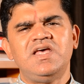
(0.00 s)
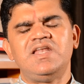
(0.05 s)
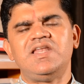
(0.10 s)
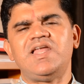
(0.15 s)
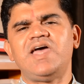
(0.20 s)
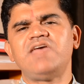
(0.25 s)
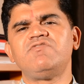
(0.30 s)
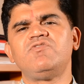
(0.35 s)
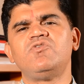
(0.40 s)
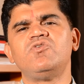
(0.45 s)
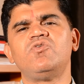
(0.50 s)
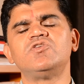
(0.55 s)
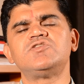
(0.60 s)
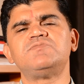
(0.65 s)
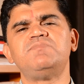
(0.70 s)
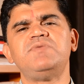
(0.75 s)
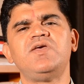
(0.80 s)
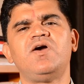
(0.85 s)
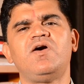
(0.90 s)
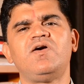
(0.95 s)
Life goes
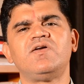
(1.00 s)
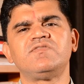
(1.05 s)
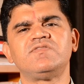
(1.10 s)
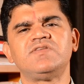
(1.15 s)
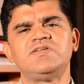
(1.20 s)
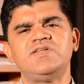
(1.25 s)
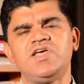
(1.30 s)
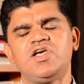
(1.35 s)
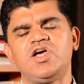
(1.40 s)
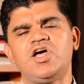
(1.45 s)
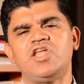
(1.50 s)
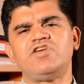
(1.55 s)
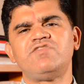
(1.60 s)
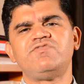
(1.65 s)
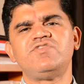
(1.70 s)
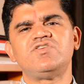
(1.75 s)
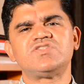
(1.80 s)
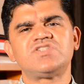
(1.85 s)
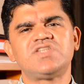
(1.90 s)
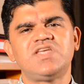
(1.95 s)
beyond the color
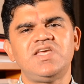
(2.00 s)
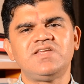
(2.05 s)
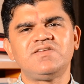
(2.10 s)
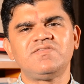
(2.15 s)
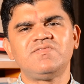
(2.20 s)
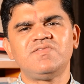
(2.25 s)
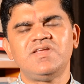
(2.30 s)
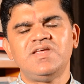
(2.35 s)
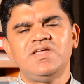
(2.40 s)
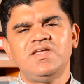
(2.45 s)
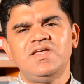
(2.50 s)
of your skin.